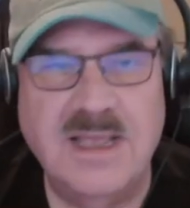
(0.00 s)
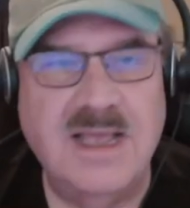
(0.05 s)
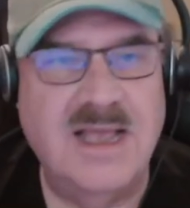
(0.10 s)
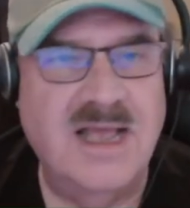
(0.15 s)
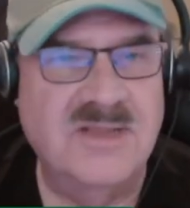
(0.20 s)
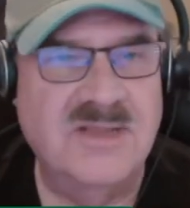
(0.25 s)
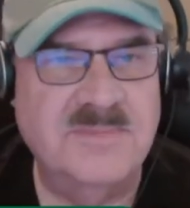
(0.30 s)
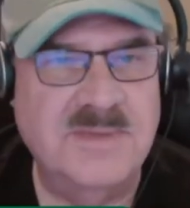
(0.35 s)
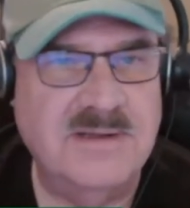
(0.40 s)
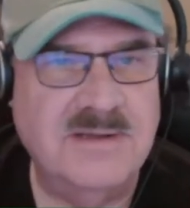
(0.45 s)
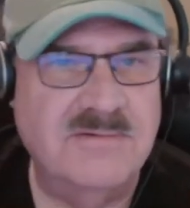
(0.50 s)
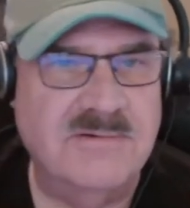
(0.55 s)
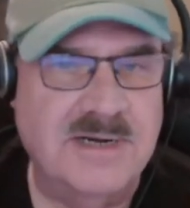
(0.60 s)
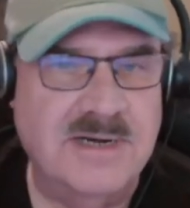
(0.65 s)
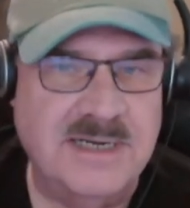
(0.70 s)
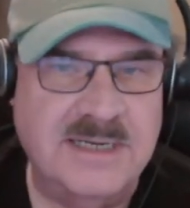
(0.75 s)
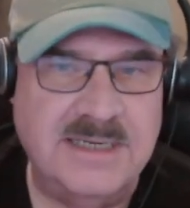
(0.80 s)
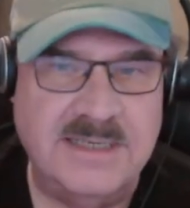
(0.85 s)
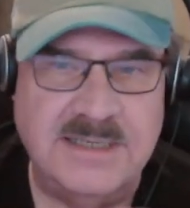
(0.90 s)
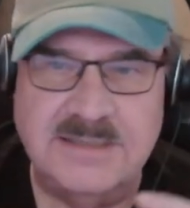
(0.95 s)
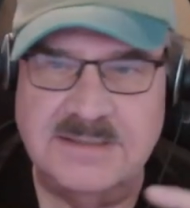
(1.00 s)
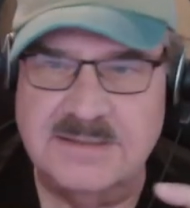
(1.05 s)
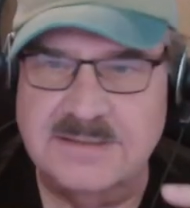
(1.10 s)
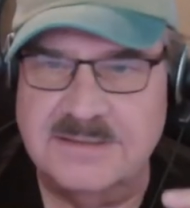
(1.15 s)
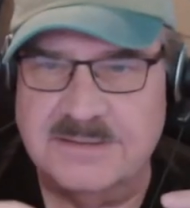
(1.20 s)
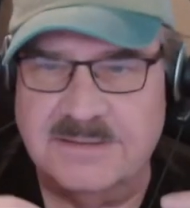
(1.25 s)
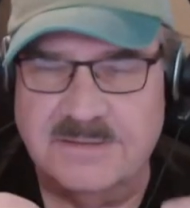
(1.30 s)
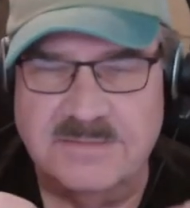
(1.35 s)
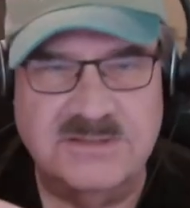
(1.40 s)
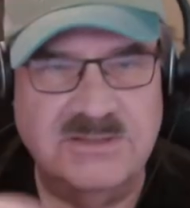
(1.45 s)
cosmic
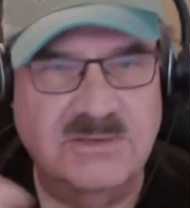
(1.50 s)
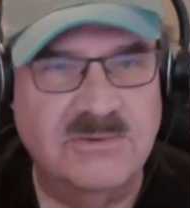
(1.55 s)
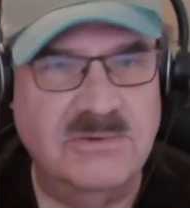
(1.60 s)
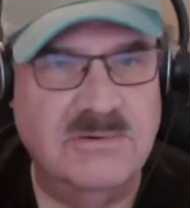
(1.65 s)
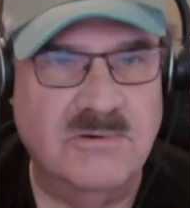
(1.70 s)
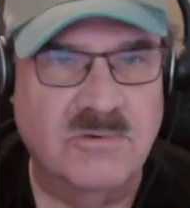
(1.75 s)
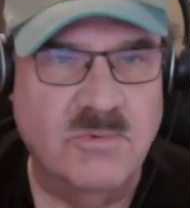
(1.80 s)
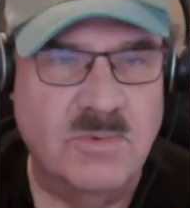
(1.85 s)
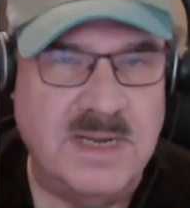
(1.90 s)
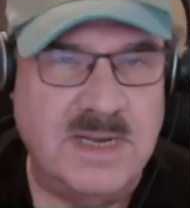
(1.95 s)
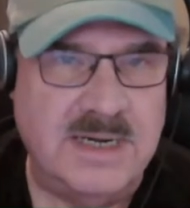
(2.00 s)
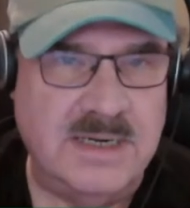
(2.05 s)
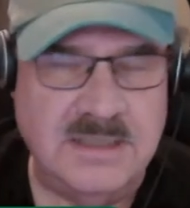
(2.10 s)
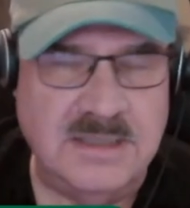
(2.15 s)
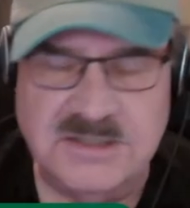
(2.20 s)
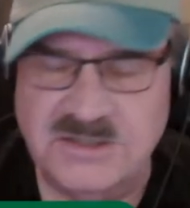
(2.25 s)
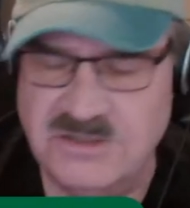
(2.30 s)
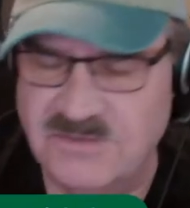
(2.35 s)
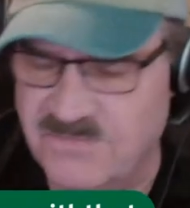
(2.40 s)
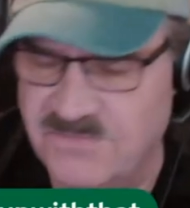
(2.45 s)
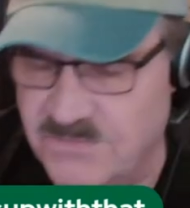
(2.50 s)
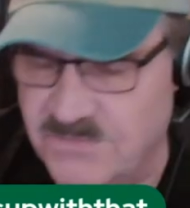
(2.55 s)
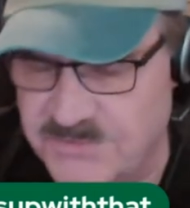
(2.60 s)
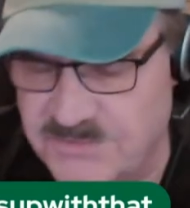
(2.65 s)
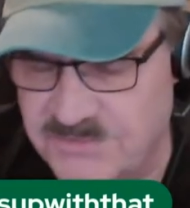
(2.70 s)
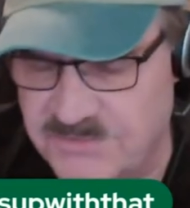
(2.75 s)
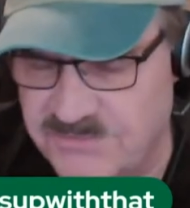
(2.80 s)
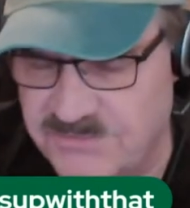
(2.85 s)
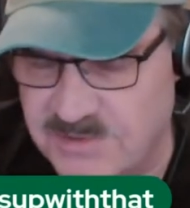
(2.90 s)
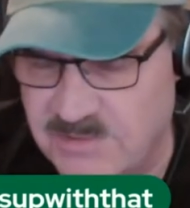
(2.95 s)
rays and solar wind and so
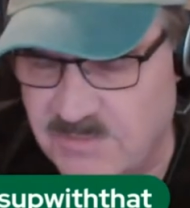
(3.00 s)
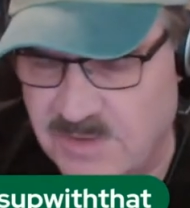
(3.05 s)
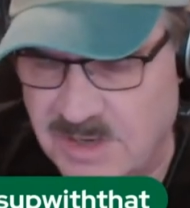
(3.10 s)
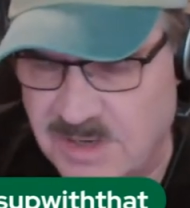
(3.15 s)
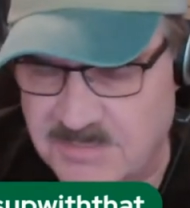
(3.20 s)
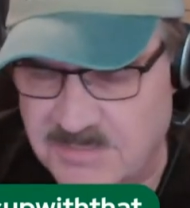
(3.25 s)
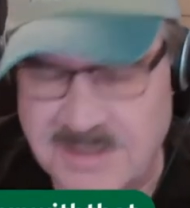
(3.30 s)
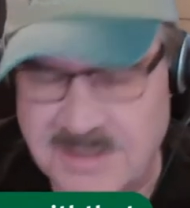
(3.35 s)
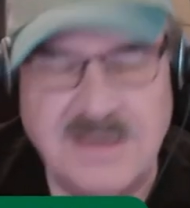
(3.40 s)
forth and so on.